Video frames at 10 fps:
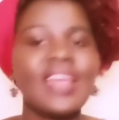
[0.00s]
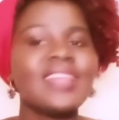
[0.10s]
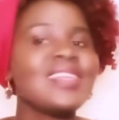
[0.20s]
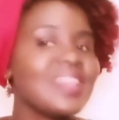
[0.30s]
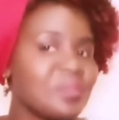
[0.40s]

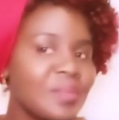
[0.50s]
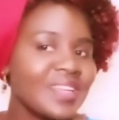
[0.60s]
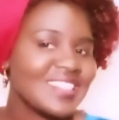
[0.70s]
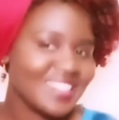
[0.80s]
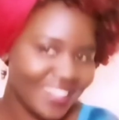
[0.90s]
Number
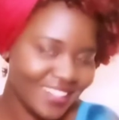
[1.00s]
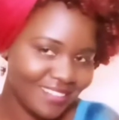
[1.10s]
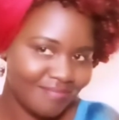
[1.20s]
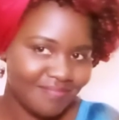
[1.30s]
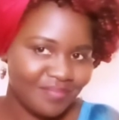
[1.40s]
10.
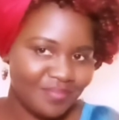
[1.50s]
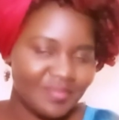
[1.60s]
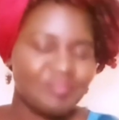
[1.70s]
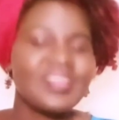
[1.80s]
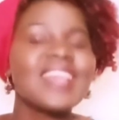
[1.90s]

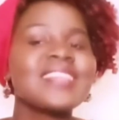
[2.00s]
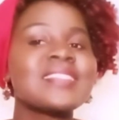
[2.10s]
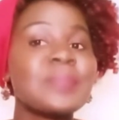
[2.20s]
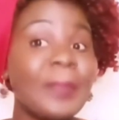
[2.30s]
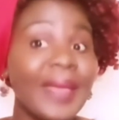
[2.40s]

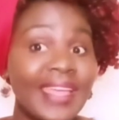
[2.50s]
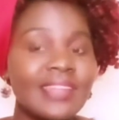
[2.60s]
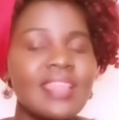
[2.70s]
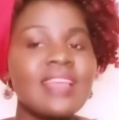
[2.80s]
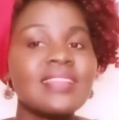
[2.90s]
Spend
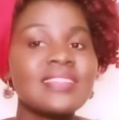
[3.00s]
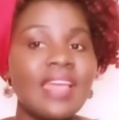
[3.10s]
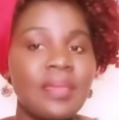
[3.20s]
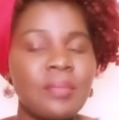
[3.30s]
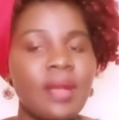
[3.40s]

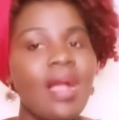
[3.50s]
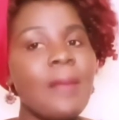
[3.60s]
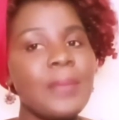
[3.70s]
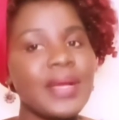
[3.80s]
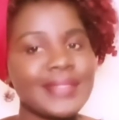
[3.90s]
time
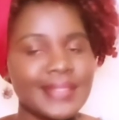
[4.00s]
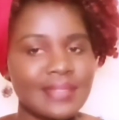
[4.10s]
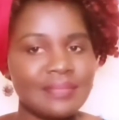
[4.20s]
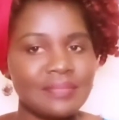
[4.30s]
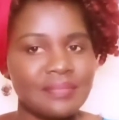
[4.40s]
apart.
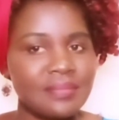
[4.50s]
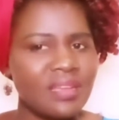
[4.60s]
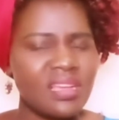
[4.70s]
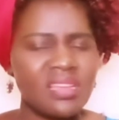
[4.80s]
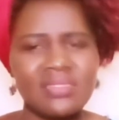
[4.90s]

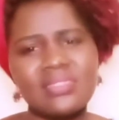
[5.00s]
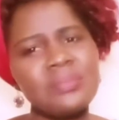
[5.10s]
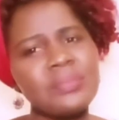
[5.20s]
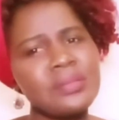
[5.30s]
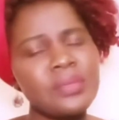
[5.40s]

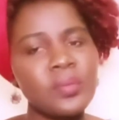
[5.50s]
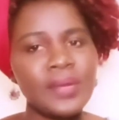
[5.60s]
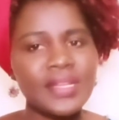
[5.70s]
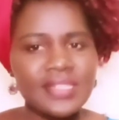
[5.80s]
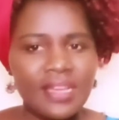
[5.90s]
Someone may
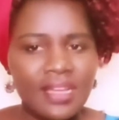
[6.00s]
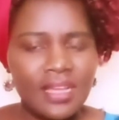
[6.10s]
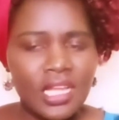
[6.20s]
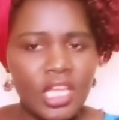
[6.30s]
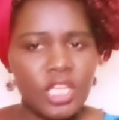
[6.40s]
wonder,
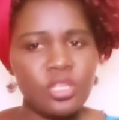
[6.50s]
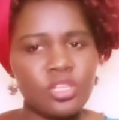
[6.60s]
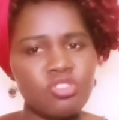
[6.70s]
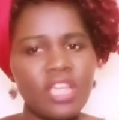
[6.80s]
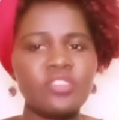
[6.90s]
you're
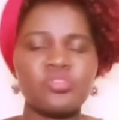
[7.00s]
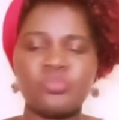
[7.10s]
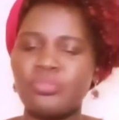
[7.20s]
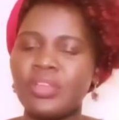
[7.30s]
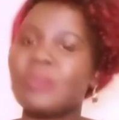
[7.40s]
trying to
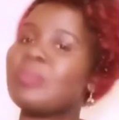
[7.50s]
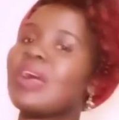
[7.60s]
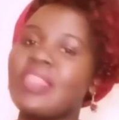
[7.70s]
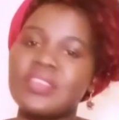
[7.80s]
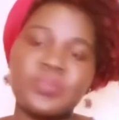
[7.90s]
bring back
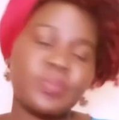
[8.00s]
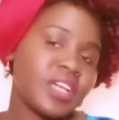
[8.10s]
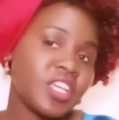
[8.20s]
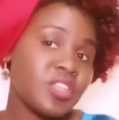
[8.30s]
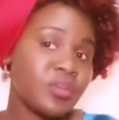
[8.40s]
the spark
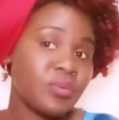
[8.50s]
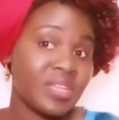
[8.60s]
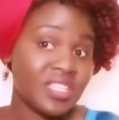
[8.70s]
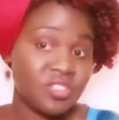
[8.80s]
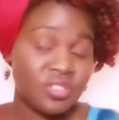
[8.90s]
in your
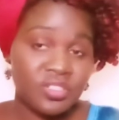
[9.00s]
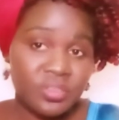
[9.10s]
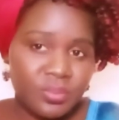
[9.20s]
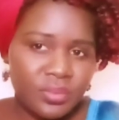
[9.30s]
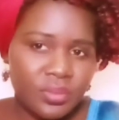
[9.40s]
relationship.
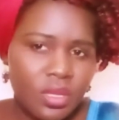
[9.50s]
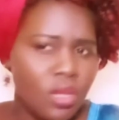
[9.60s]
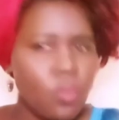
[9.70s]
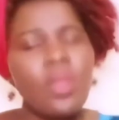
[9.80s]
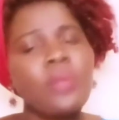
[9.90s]

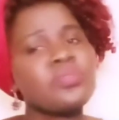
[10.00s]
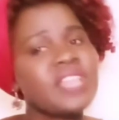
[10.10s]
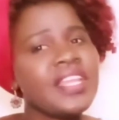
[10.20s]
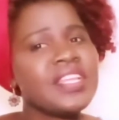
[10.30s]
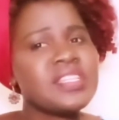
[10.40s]
Why would I
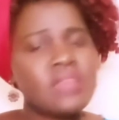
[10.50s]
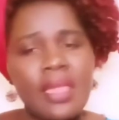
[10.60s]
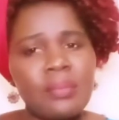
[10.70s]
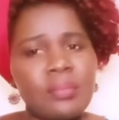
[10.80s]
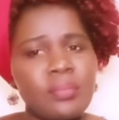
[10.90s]
need
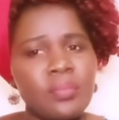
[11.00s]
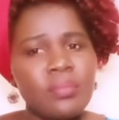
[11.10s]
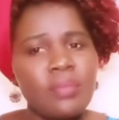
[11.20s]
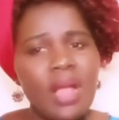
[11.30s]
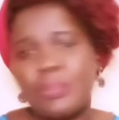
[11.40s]
time
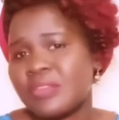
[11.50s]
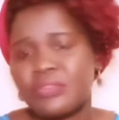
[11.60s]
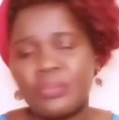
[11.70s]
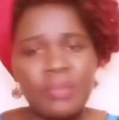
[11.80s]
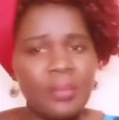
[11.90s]
apart
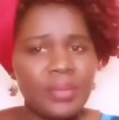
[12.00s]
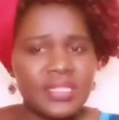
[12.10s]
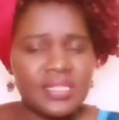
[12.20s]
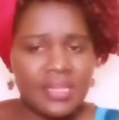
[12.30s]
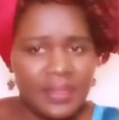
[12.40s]
from my partner?